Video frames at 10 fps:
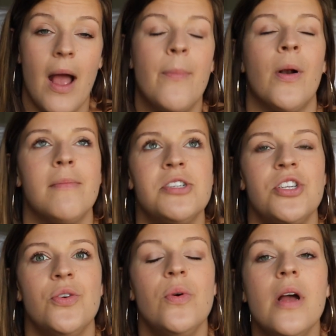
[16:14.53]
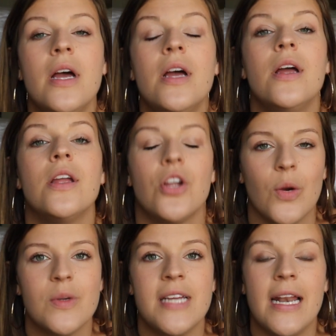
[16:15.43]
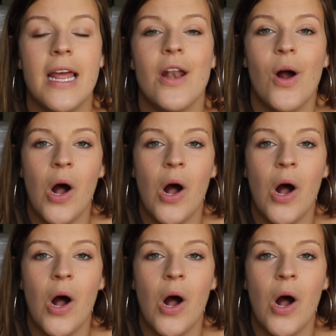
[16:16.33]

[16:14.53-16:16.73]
I promise you, you'll retain it.